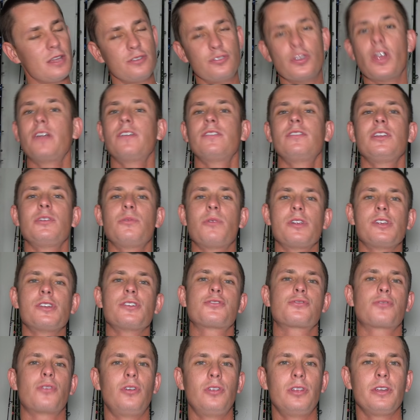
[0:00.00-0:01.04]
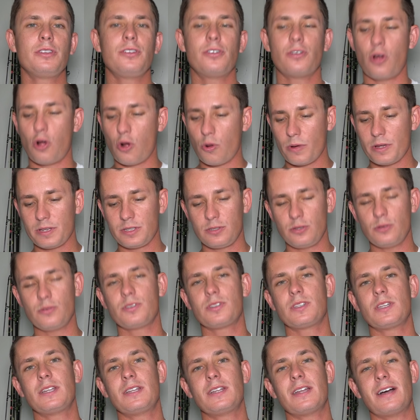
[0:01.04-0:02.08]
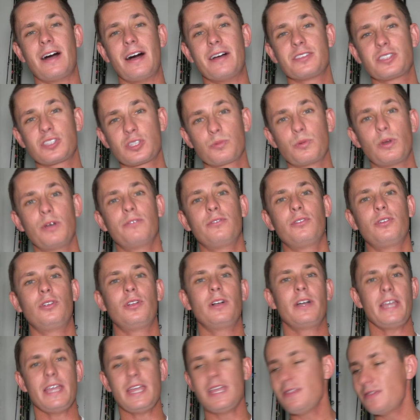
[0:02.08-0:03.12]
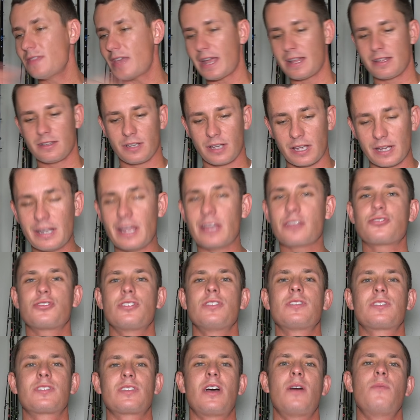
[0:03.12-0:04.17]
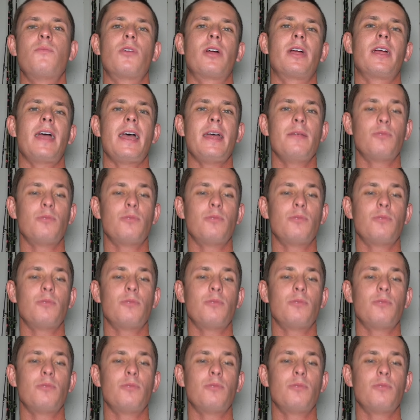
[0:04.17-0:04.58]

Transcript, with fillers: generally when you're trolling, you're always using a swivel in that connection somewhere.